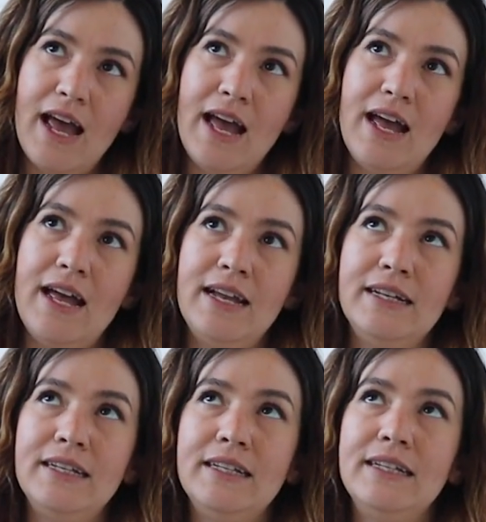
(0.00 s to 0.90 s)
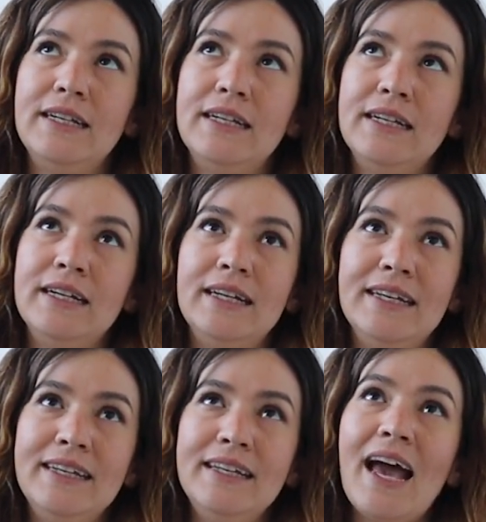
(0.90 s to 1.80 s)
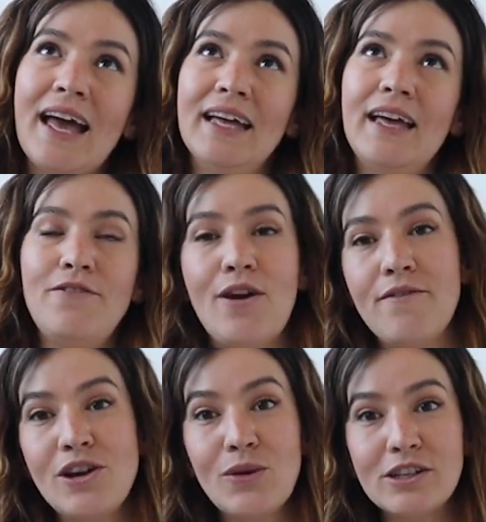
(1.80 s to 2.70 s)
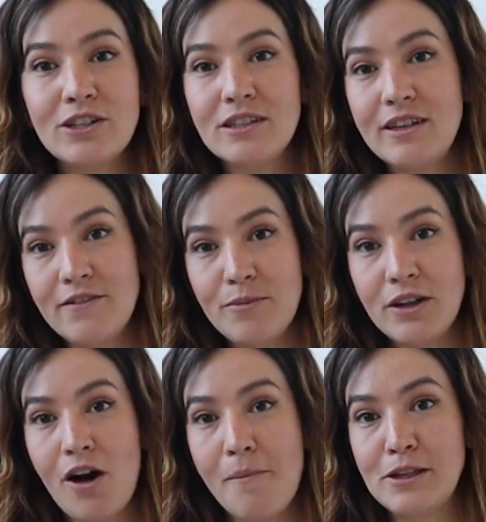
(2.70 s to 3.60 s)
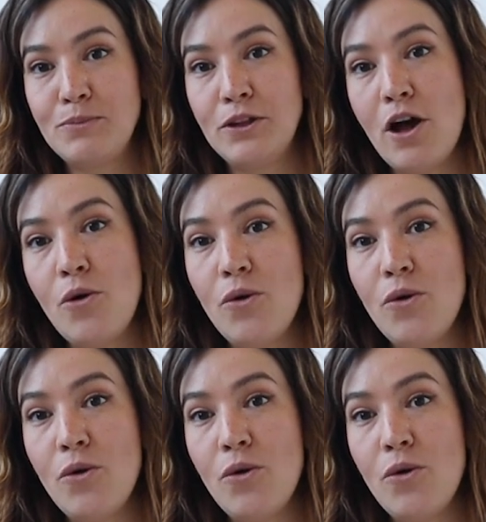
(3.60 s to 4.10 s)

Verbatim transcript: And yeah, if you have any questions, leave them in the comments below.